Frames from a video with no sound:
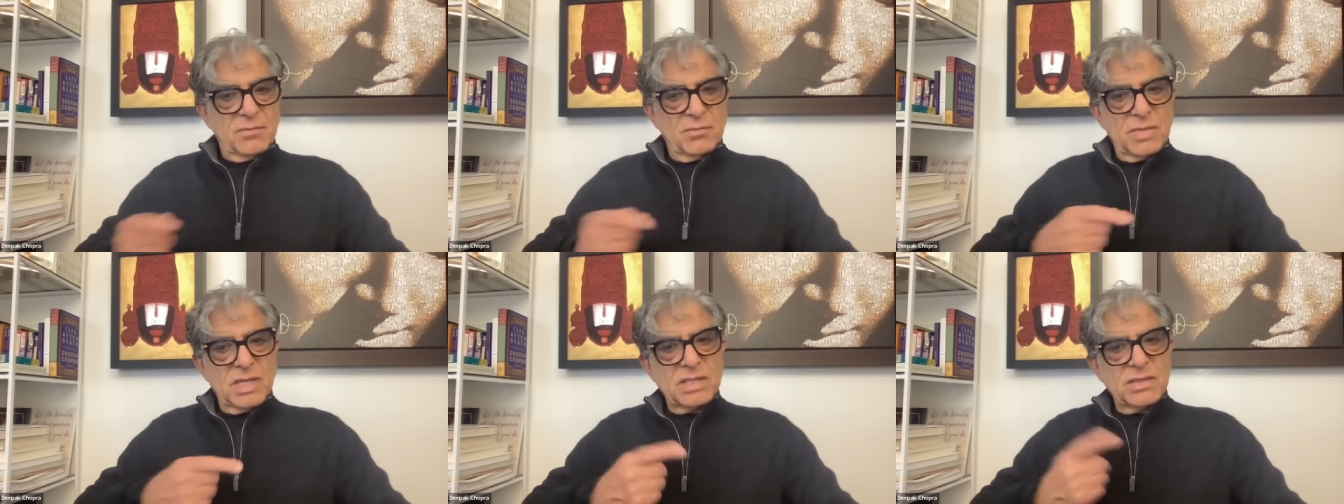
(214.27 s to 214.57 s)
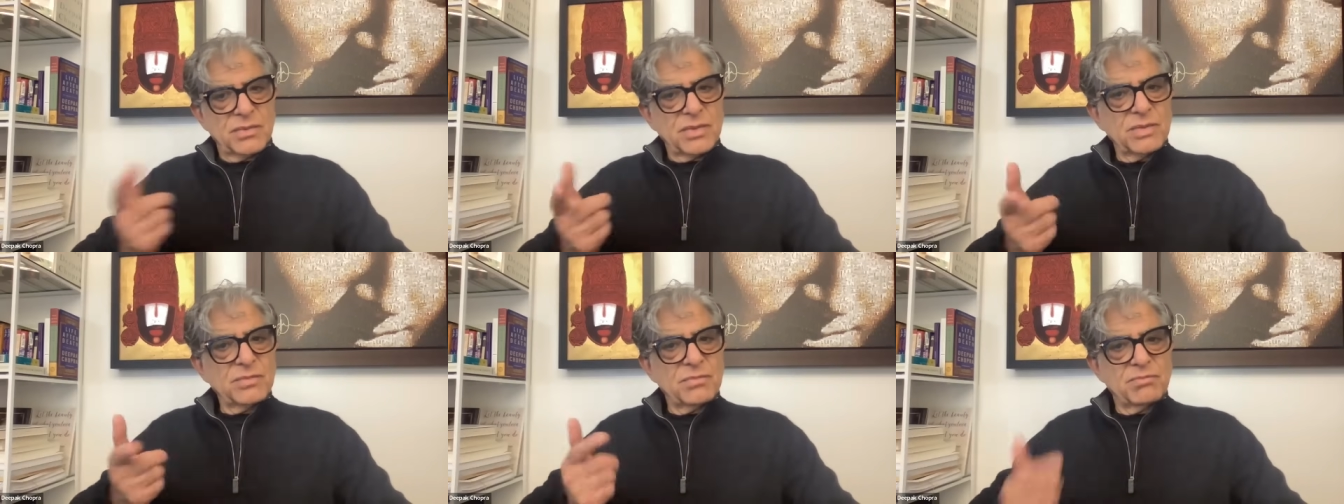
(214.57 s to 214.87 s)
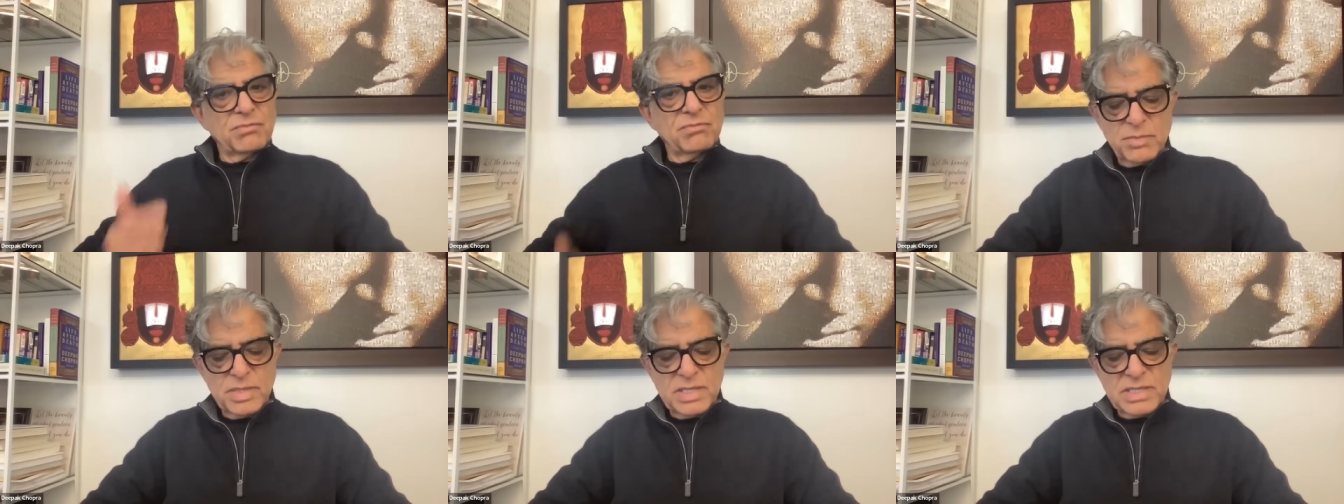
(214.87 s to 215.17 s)
By the way,
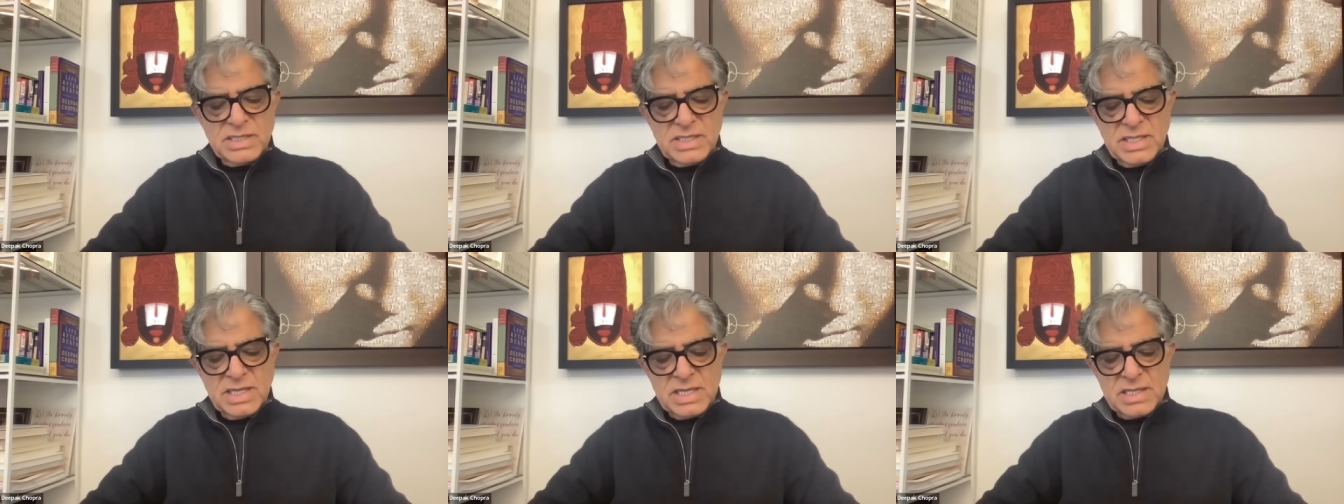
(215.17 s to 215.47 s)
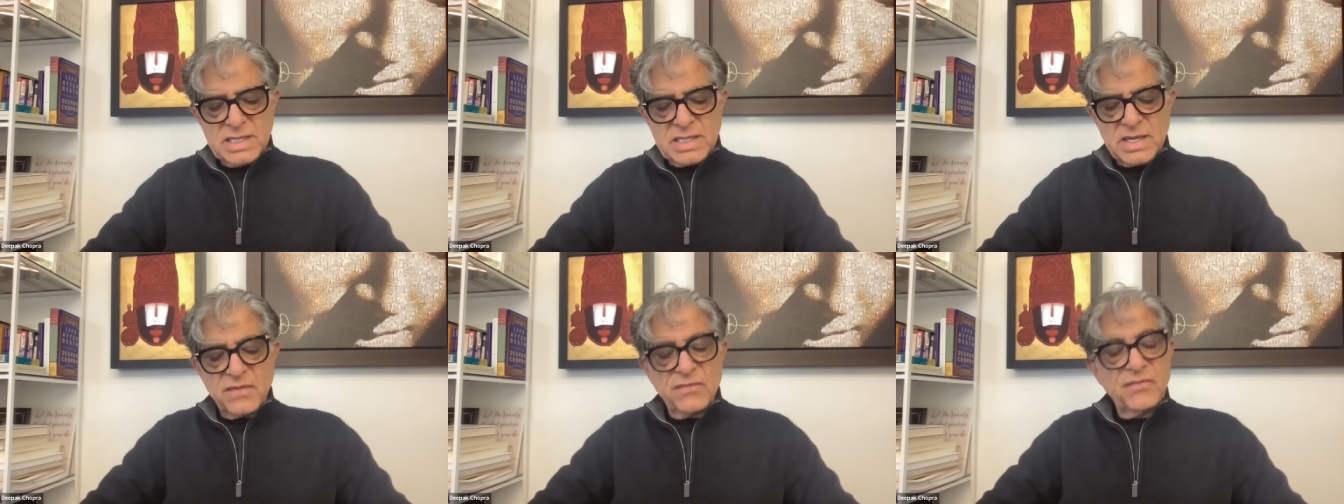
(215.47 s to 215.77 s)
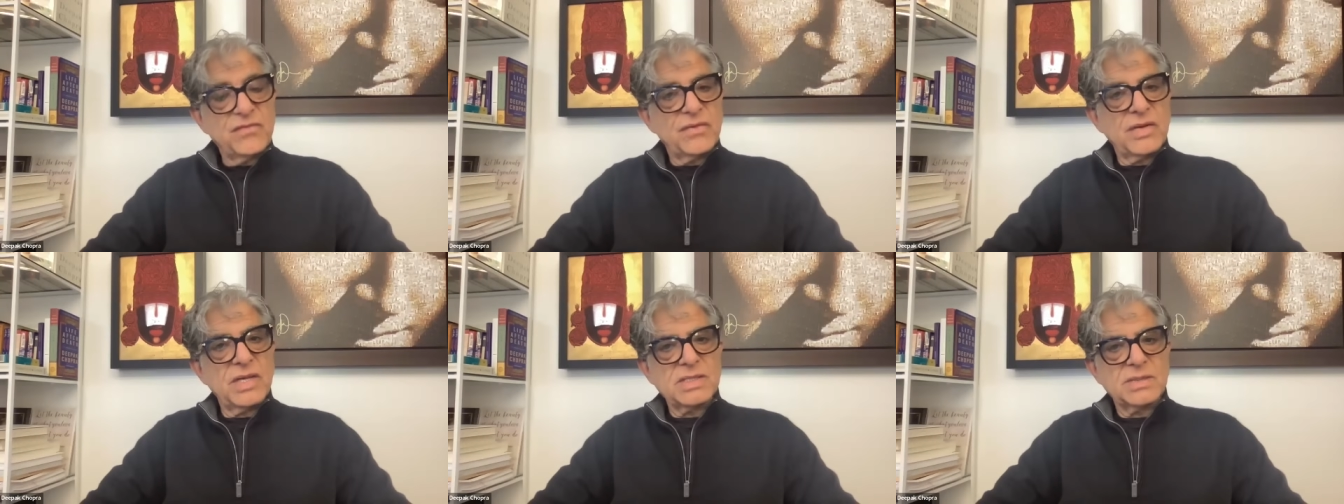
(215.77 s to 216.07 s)

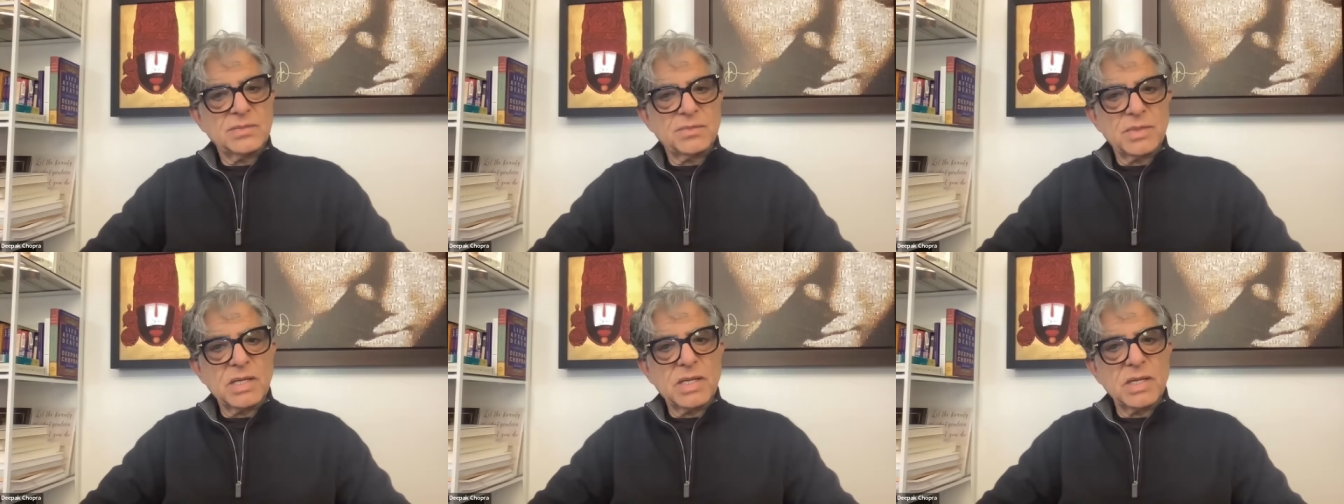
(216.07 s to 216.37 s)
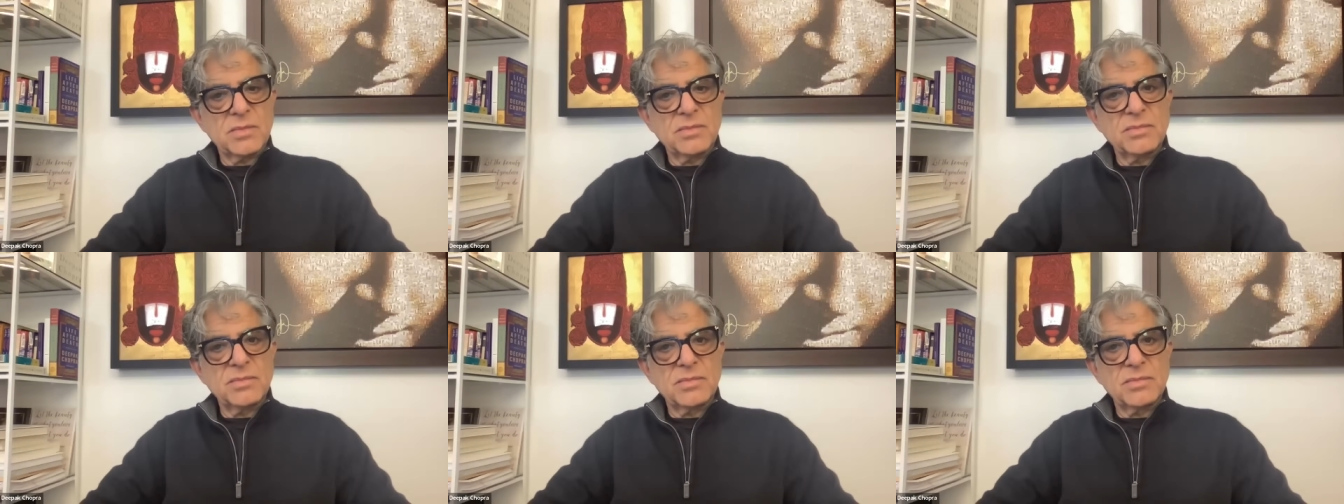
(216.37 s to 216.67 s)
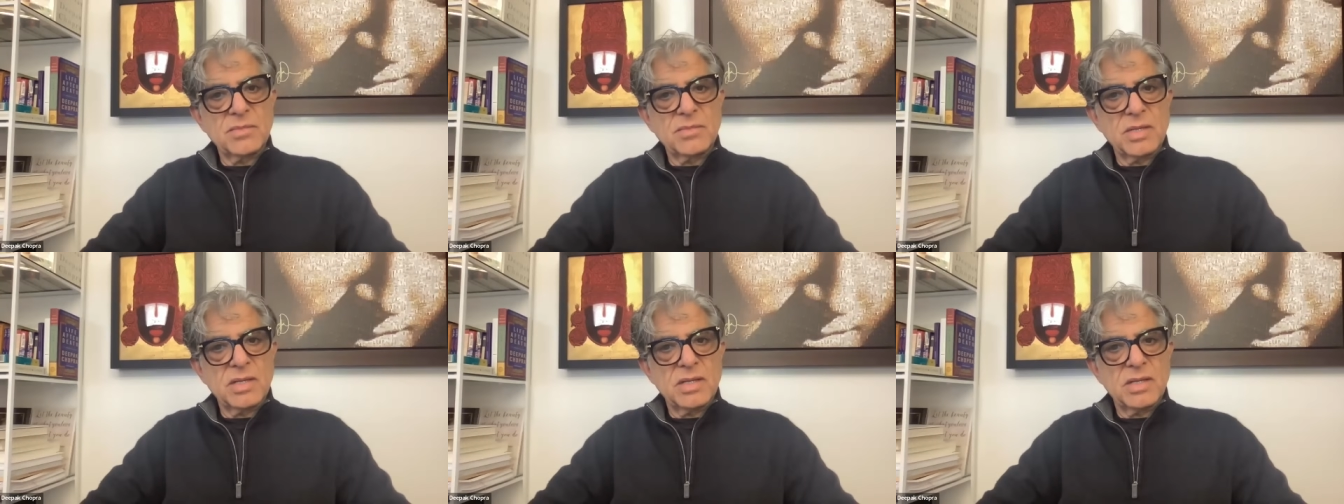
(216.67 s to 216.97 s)
BDNF has
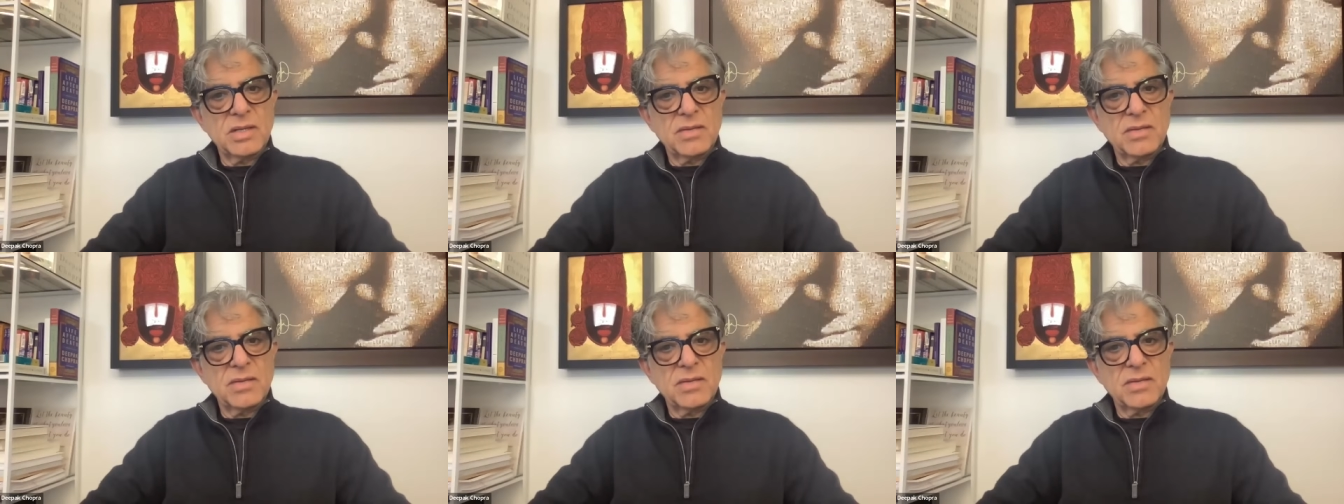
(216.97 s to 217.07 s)
become